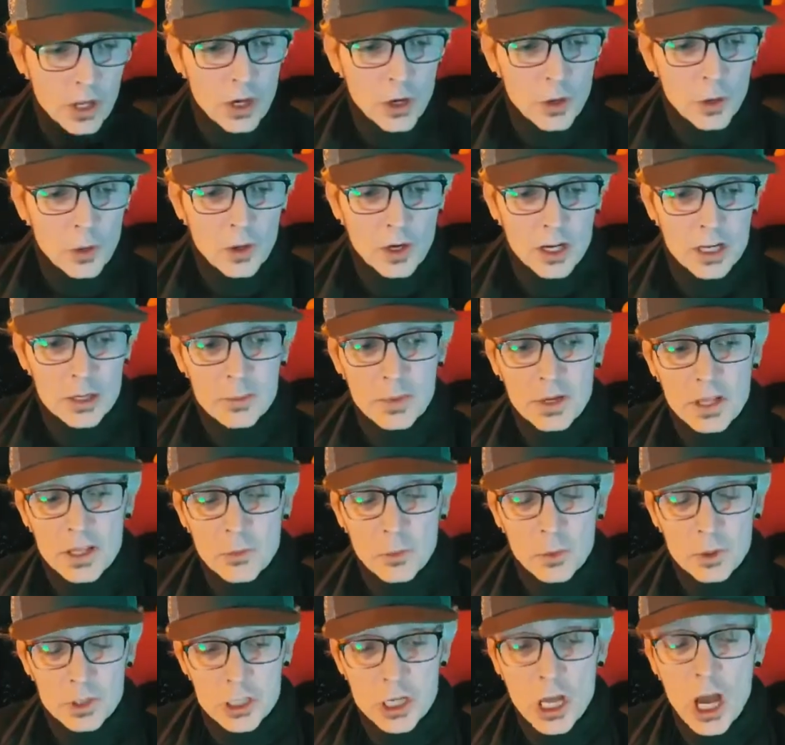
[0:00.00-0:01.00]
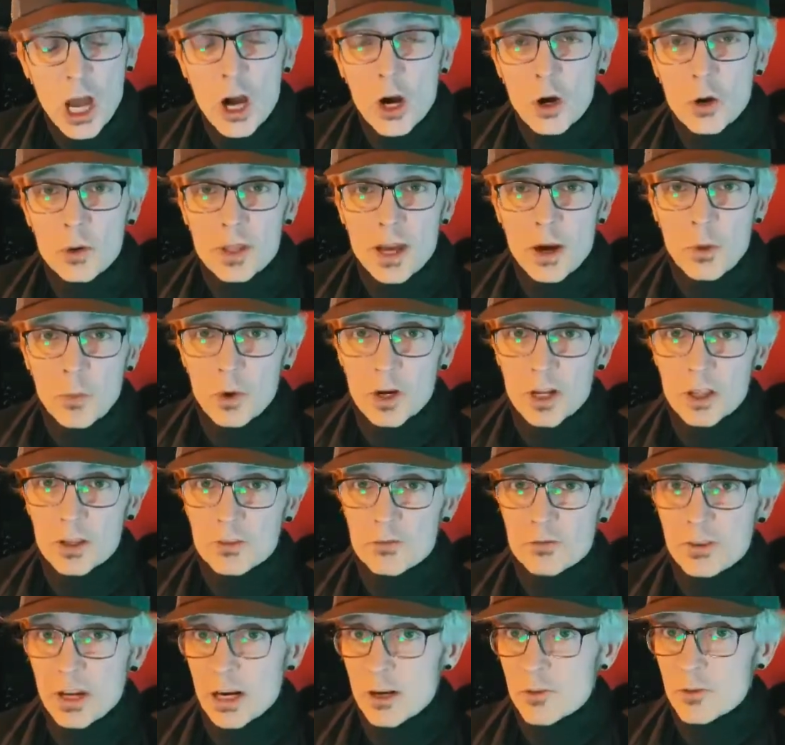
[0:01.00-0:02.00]
or anybody would know that one of the
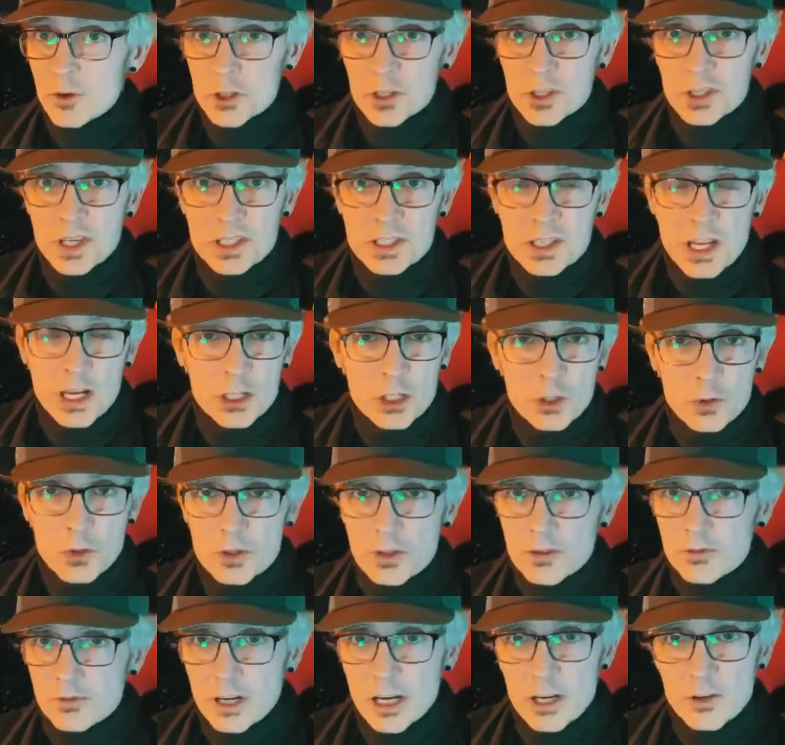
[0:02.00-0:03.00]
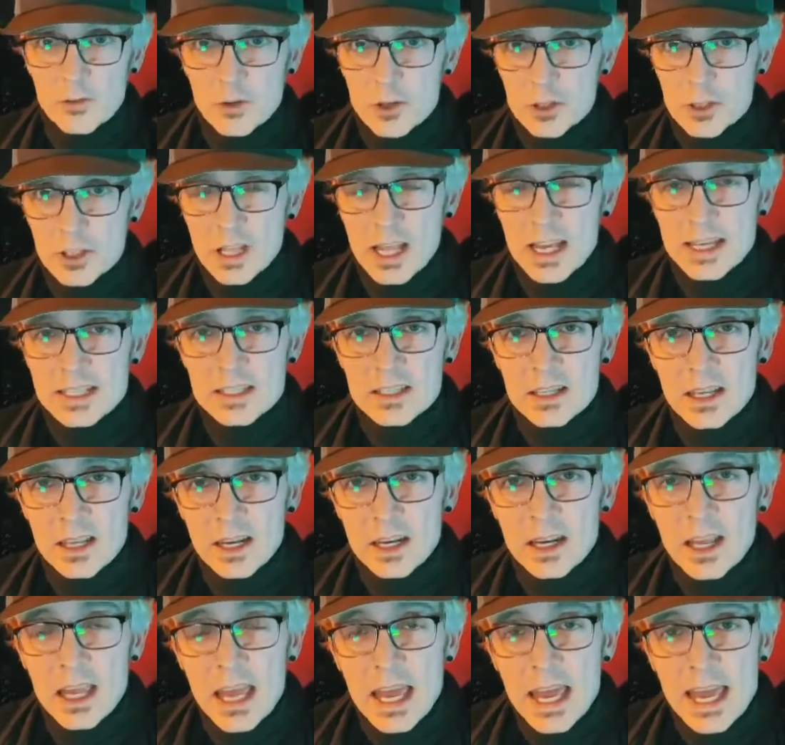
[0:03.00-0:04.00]
very first things I do on the very first
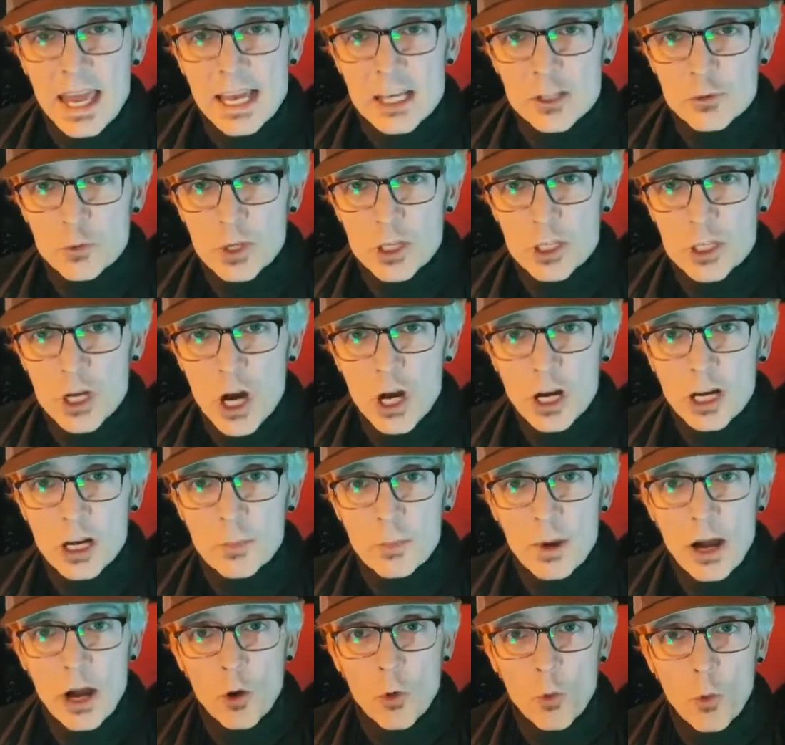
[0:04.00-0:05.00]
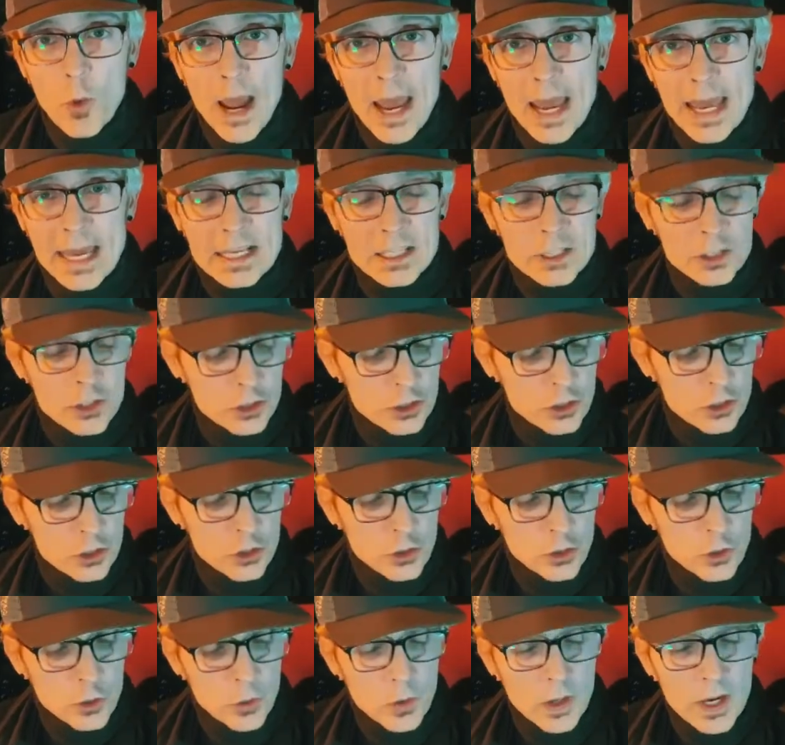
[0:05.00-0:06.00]
lesson is we talk about ways
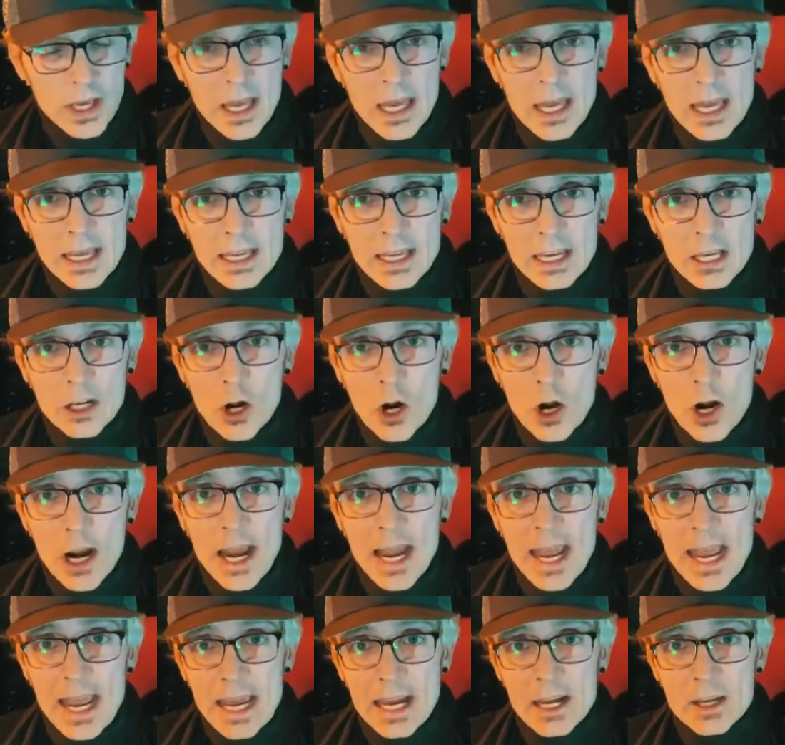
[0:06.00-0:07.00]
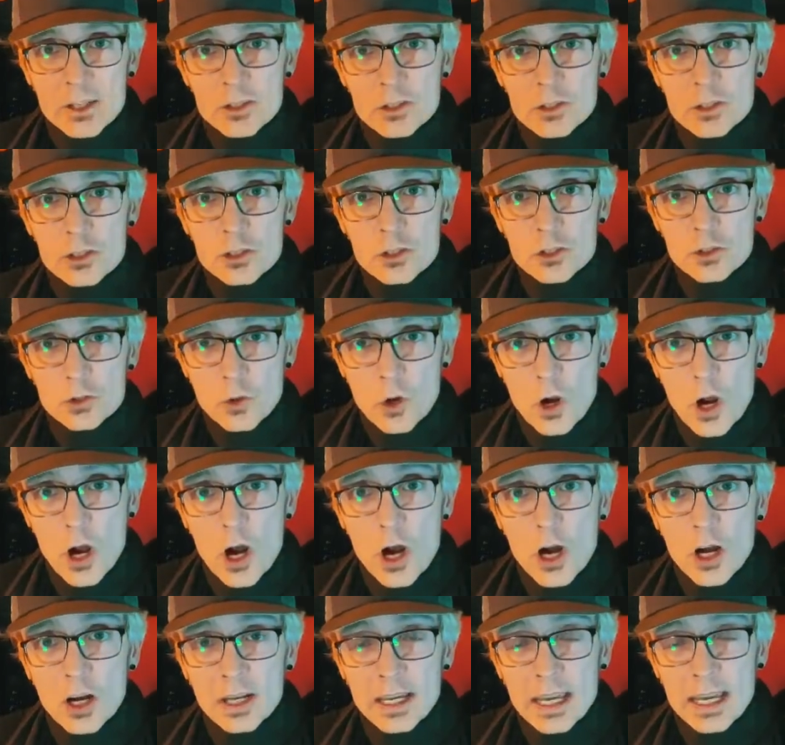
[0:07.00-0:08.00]
to get our hands
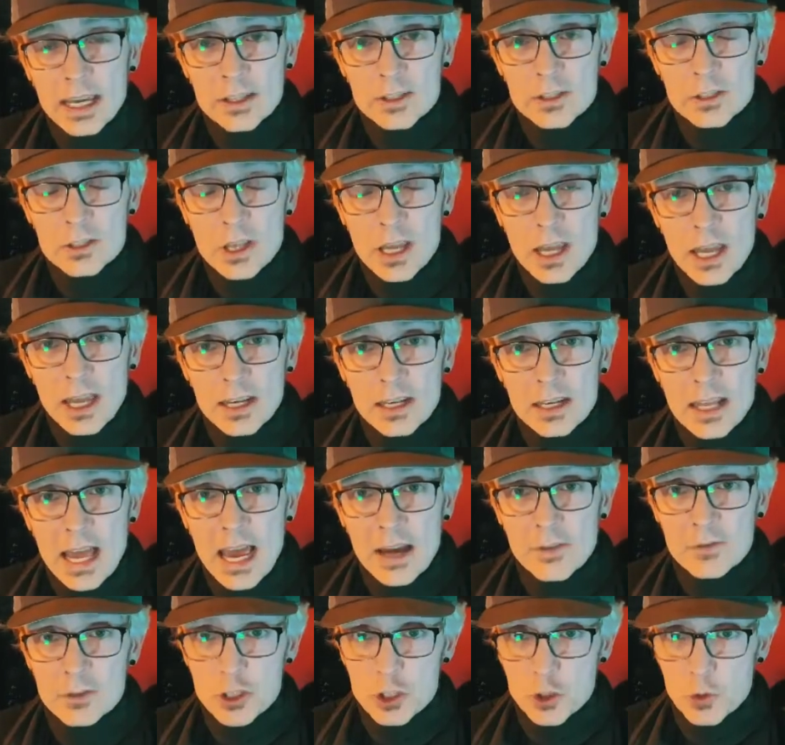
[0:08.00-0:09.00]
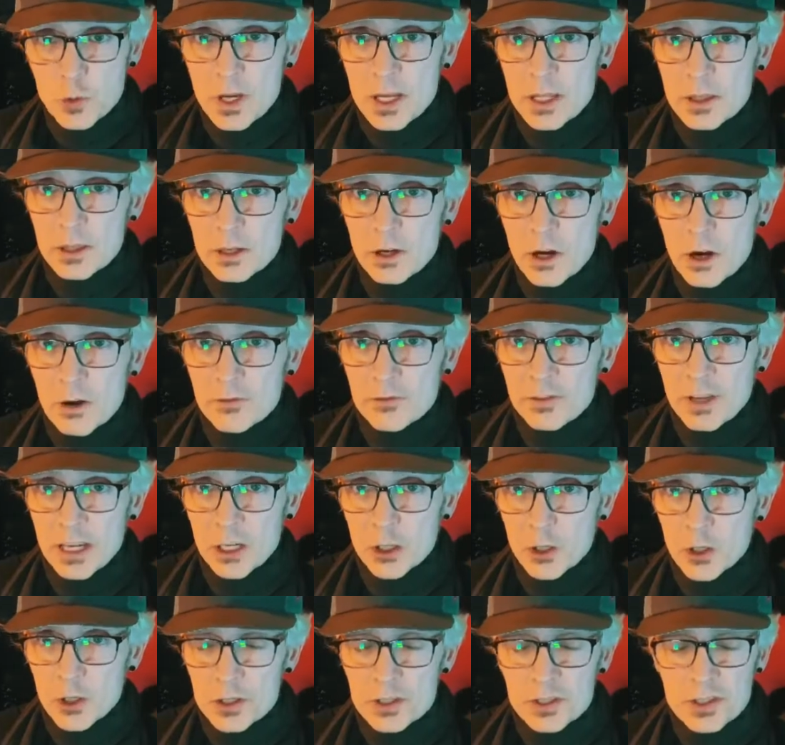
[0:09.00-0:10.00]
strong and have strength in our
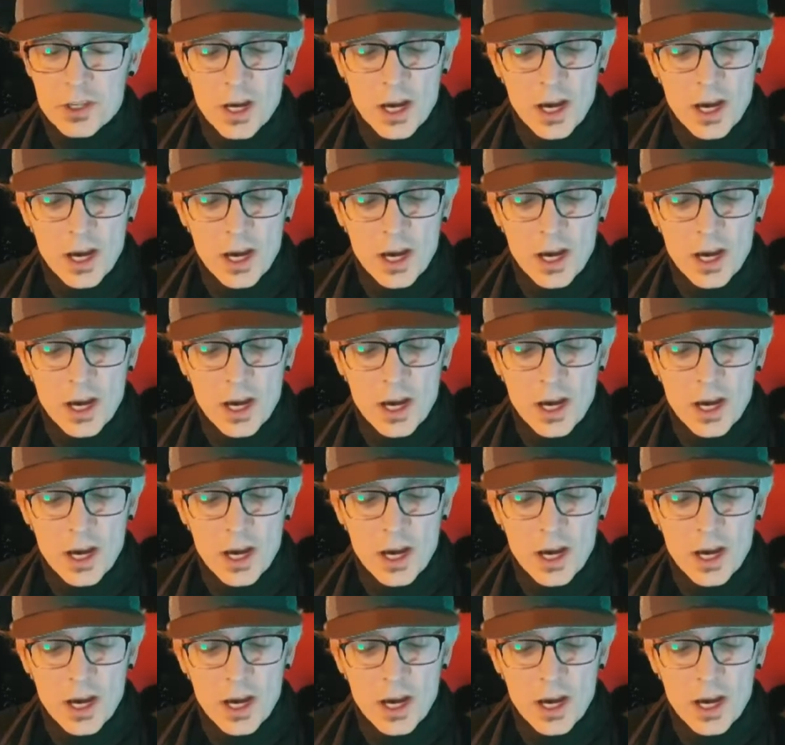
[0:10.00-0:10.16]
fingers.